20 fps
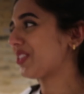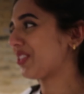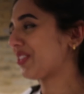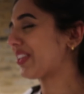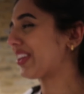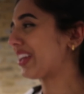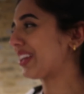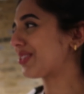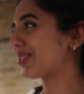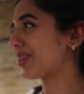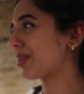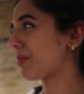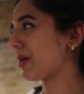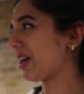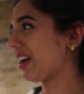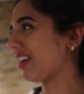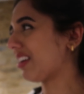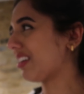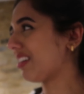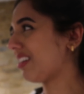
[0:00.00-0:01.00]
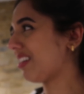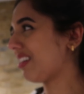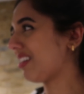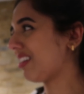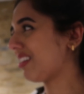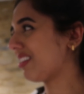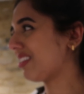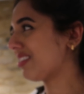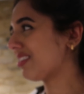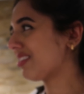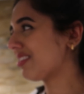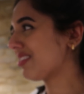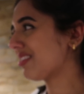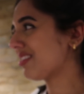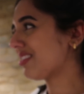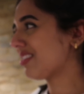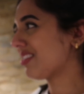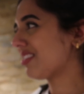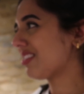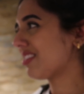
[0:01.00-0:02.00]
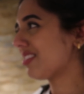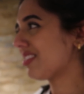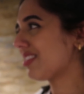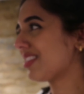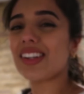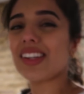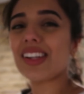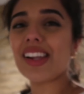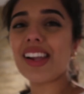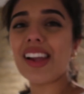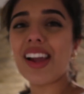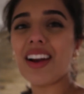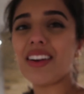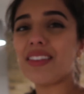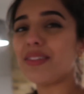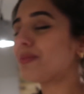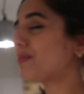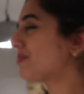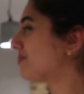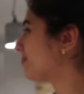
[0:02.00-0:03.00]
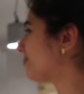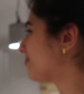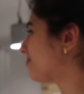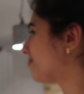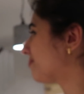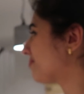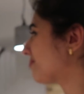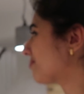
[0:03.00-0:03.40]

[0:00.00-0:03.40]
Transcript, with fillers: Do you think that's really bad? No, sorry. They know we're beginners at